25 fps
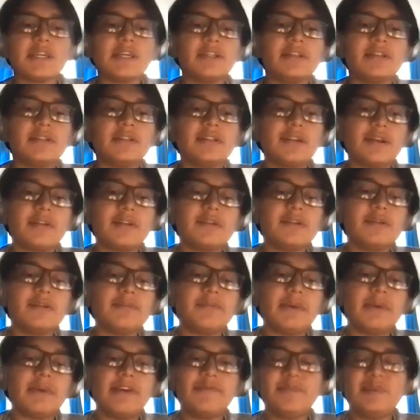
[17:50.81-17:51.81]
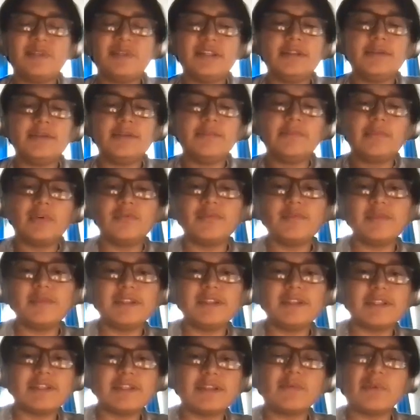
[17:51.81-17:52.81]
and a lot of them have been
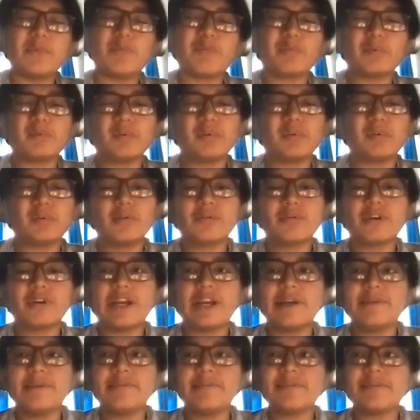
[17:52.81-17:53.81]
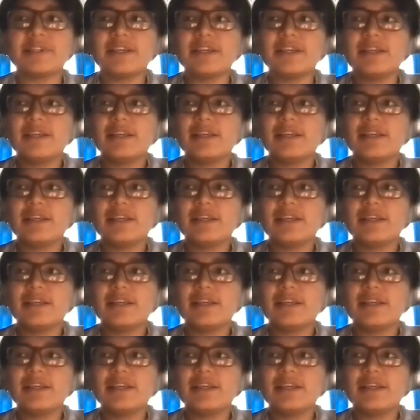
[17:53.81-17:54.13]
involvements with programs